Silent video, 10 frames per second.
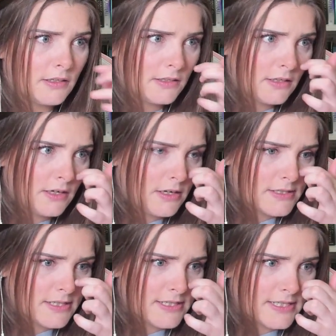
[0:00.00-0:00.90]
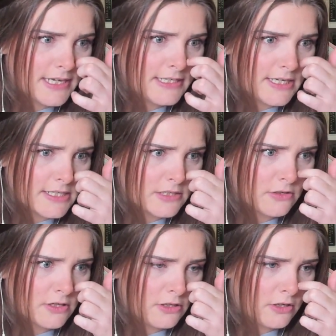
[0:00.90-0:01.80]
I was gonna say, he does
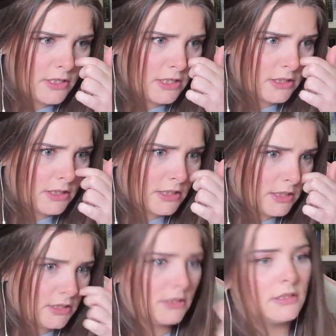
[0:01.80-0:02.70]
look a lot younger.